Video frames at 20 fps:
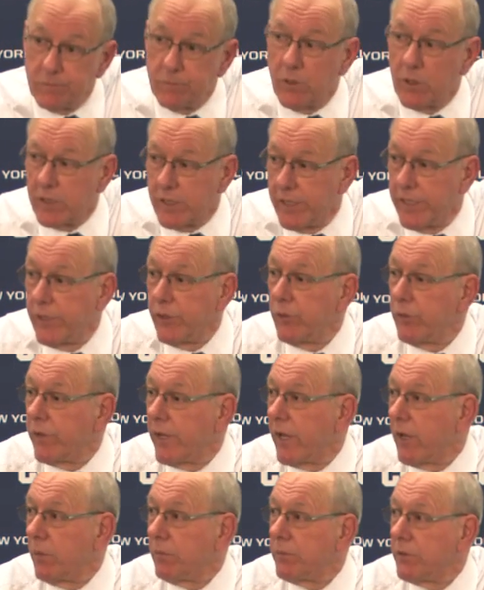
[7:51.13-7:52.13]
What can he do
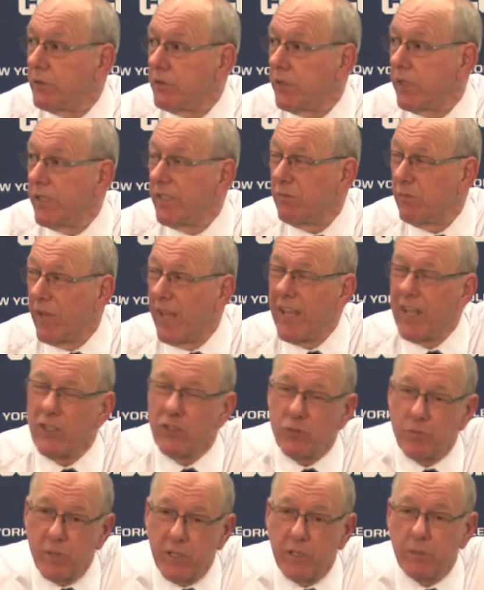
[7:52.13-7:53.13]
to help us? And he
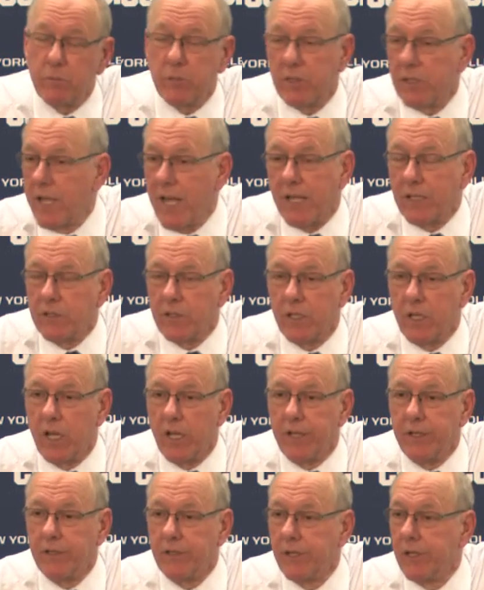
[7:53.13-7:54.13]
has been, but not tonight.